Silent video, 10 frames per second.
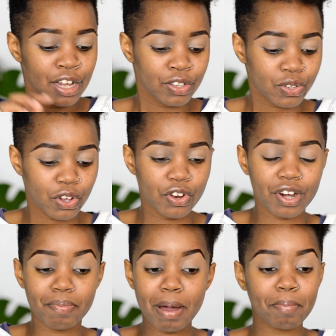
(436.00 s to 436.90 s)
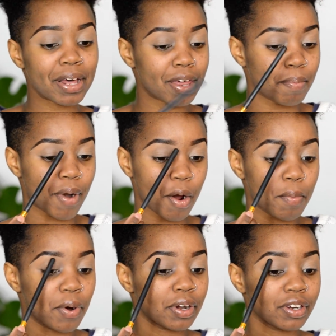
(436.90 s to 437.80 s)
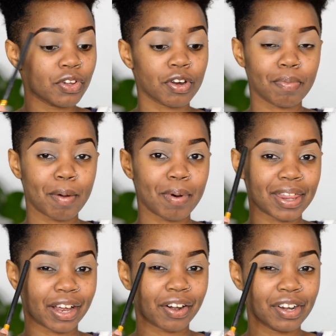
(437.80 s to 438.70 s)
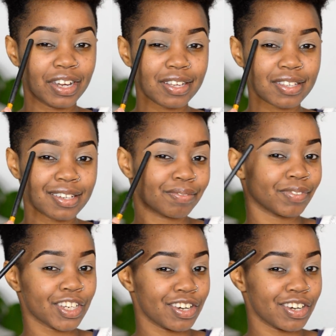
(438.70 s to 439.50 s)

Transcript: So you remember the brow bone, you remember the crease.